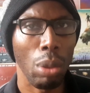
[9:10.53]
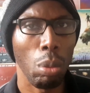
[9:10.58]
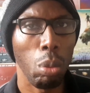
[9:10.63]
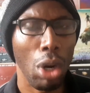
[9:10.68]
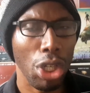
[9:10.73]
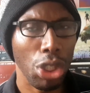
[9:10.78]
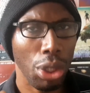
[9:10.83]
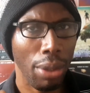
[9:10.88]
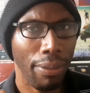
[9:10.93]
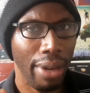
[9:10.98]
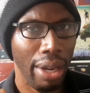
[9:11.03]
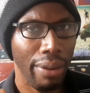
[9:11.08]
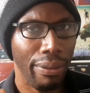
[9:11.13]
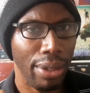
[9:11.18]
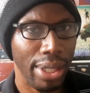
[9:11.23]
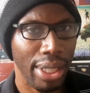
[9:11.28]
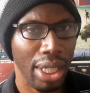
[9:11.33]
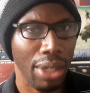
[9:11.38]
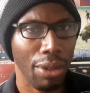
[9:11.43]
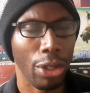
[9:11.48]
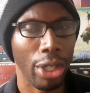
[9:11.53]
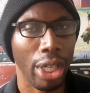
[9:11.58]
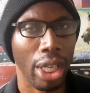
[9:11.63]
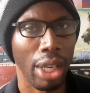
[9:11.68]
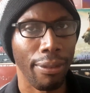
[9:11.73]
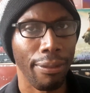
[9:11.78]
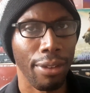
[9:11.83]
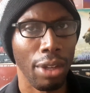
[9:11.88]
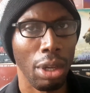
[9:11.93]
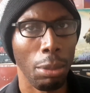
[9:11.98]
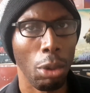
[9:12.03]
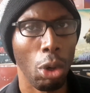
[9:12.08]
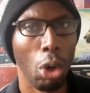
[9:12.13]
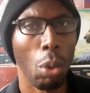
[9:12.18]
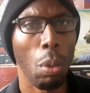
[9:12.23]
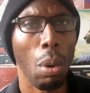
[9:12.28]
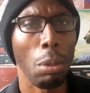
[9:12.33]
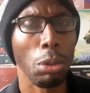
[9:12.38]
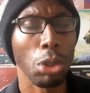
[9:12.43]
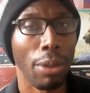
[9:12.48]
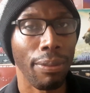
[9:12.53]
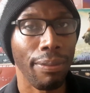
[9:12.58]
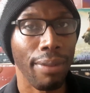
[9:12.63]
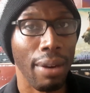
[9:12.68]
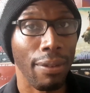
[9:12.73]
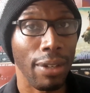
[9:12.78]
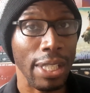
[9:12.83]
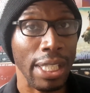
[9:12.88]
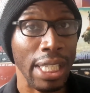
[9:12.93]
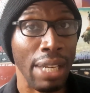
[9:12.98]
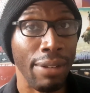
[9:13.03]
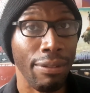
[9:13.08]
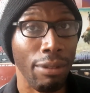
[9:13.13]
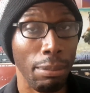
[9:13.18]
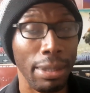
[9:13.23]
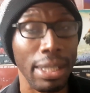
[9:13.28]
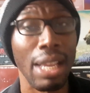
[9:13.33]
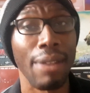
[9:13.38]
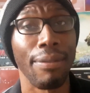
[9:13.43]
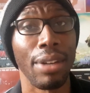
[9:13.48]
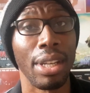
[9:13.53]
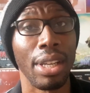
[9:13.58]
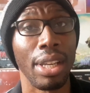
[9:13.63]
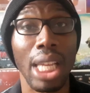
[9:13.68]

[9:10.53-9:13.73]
what is your favourite serial killer film or what was your favourite scene from Se7en.